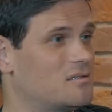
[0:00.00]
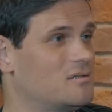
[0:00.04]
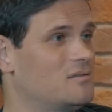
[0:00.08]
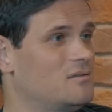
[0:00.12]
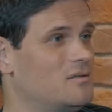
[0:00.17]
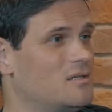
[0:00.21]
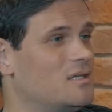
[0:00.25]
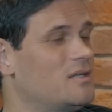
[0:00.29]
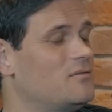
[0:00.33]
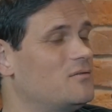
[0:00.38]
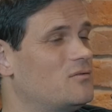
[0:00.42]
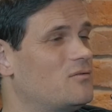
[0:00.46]

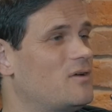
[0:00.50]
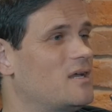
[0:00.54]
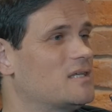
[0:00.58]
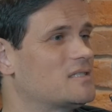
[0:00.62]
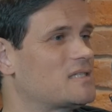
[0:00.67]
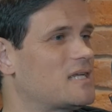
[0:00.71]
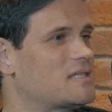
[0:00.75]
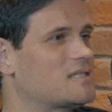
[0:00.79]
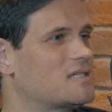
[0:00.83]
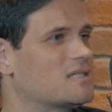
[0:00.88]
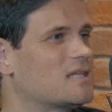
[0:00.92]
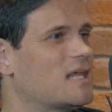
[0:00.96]
can even create a
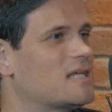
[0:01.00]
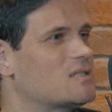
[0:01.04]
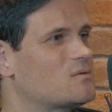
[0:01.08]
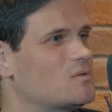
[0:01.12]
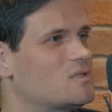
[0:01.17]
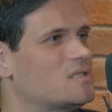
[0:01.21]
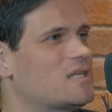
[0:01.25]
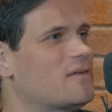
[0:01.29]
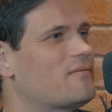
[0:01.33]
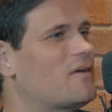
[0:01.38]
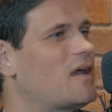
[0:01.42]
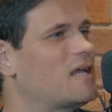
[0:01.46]
static class
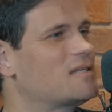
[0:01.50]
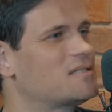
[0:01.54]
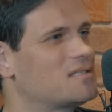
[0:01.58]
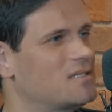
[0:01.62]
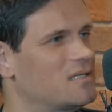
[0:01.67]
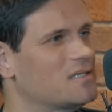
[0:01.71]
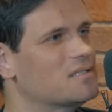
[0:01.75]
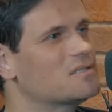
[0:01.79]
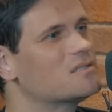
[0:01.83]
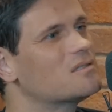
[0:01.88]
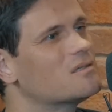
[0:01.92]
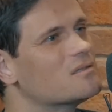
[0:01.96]
which never has
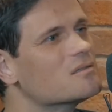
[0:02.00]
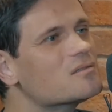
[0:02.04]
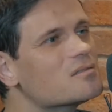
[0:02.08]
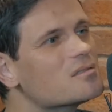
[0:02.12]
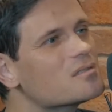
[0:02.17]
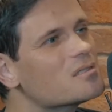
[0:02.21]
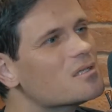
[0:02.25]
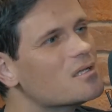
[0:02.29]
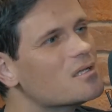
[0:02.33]
an instance.